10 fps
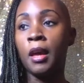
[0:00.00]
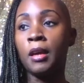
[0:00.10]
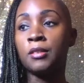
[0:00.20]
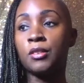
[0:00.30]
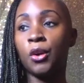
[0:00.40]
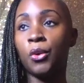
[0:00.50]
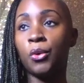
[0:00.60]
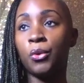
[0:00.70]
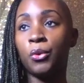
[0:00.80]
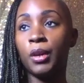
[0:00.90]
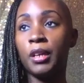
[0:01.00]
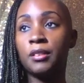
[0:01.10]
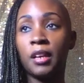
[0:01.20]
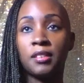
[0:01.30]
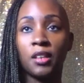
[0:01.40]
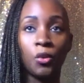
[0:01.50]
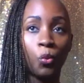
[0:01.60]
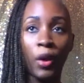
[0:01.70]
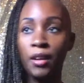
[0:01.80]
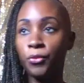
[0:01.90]
So it doesn't
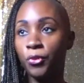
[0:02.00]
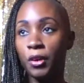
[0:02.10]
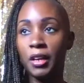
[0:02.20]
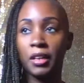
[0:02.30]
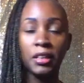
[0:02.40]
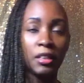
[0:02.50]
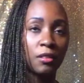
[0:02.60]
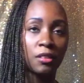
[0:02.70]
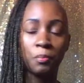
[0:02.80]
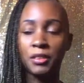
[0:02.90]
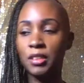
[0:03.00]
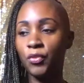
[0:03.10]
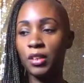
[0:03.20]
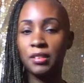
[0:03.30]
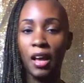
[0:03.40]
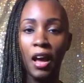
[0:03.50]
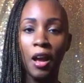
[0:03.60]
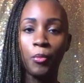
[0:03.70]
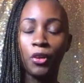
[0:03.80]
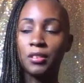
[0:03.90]
wait for any specific
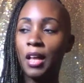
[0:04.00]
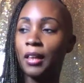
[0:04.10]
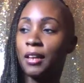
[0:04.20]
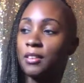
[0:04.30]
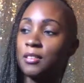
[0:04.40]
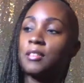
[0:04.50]
time, or it's not like this is